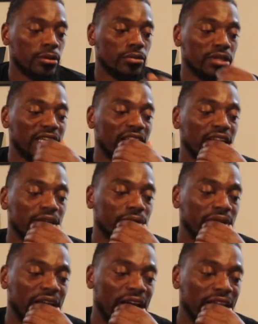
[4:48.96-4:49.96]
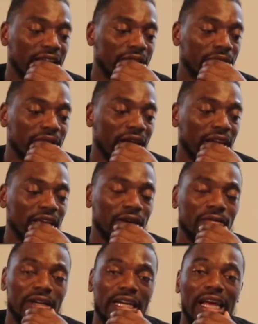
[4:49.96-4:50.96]
We got to get
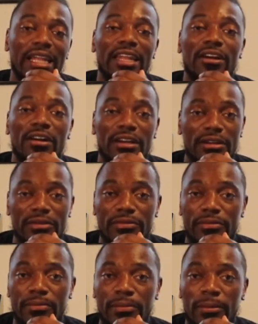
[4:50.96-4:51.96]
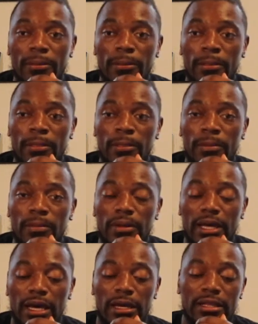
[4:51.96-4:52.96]
rid of that narrative.
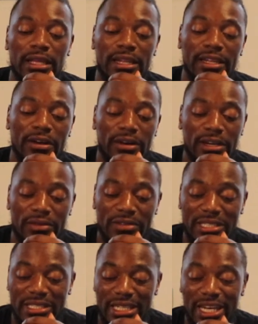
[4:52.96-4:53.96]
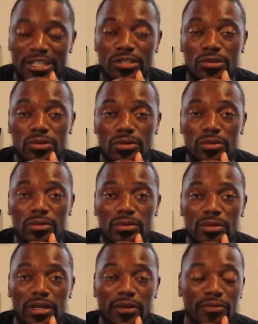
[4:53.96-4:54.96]
Okay? That narrative is not true. Okay?